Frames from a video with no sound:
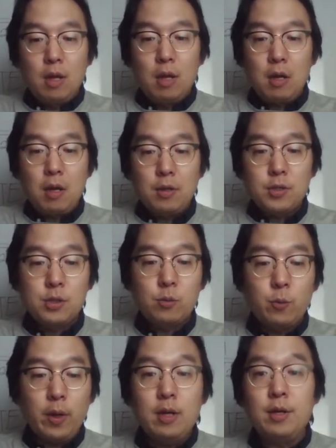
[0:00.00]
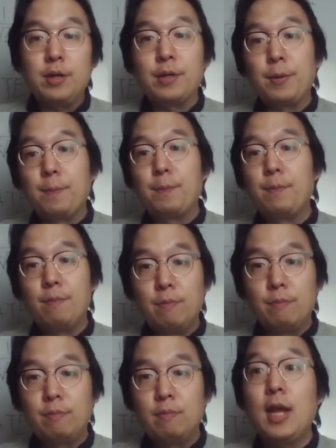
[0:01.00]
squared.
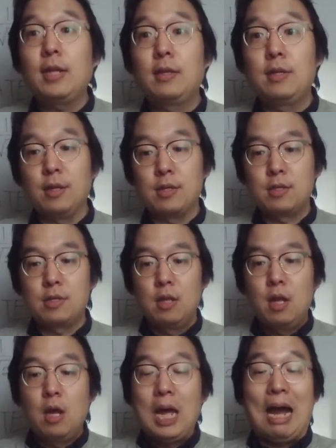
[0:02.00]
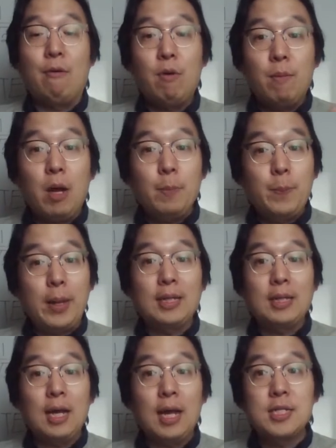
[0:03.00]
Like this. How about
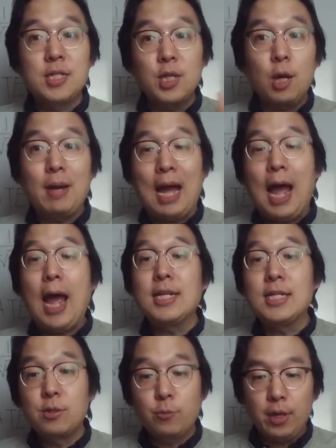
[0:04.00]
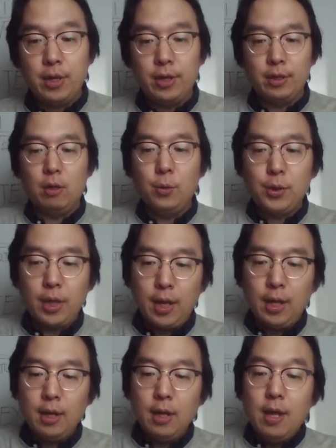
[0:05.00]
beta sub I squared? Okay.
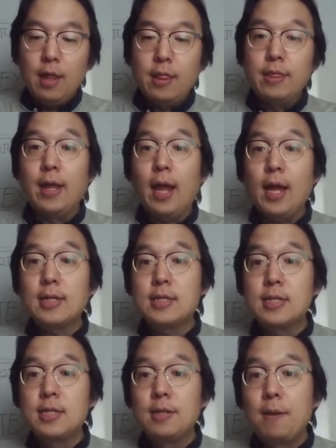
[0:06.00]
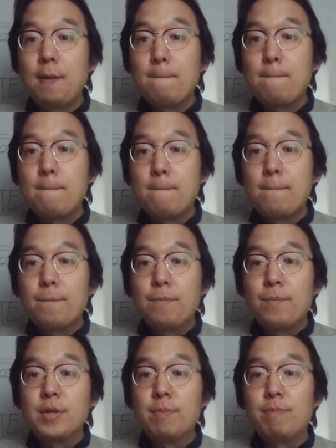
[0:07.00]
That's
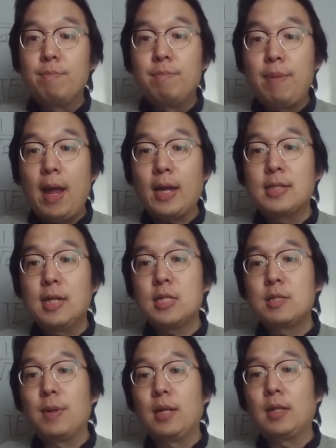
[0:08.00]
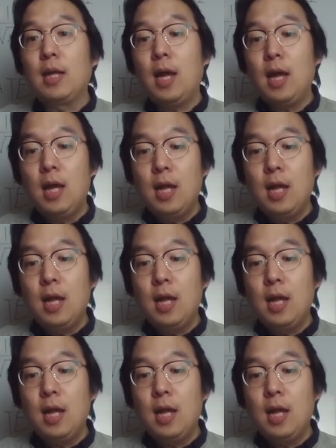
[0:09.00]
backslash beta